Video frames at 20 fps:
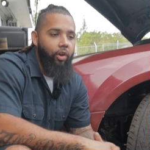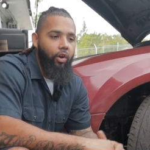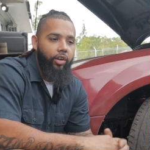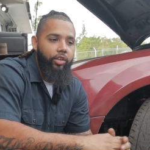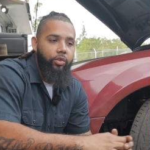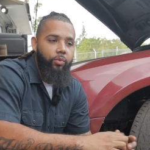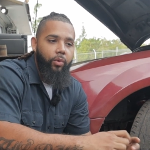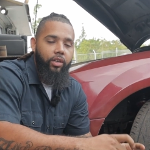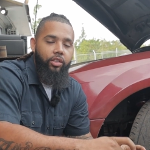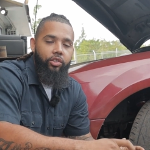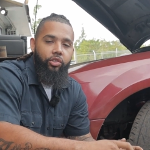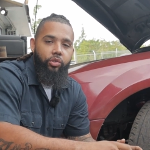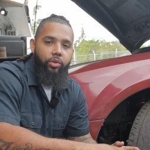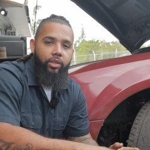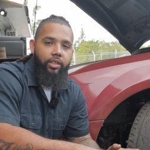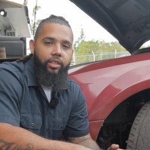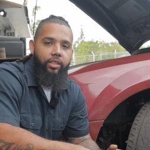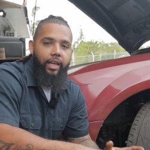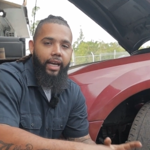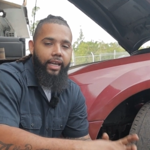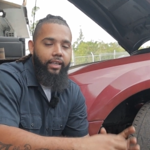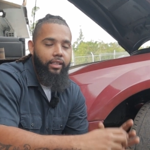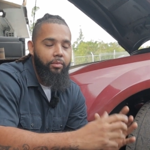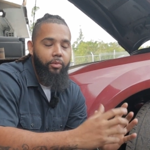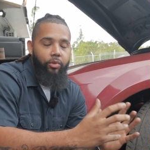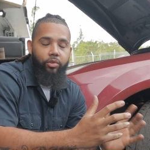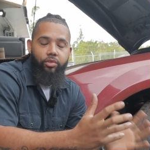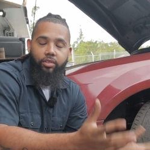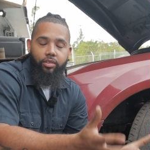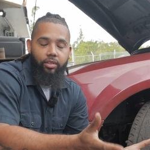or you wanna do it at the
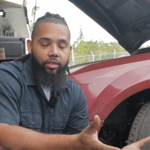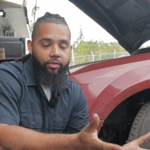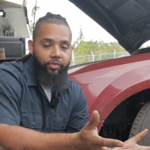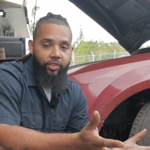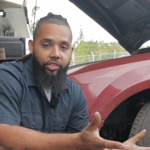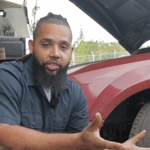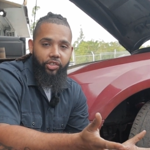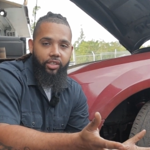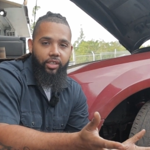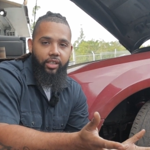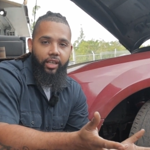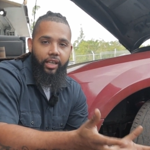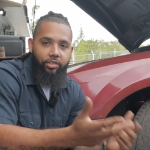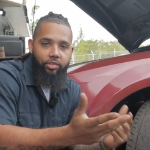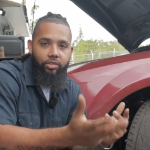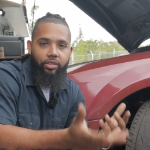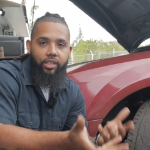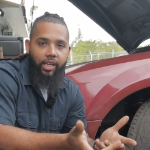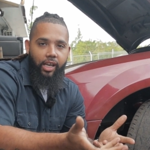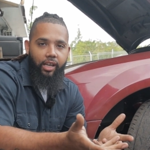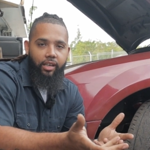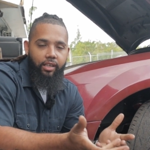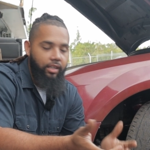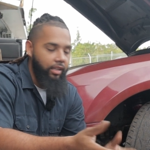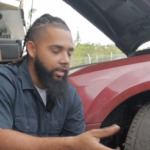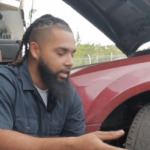most efficient as you can.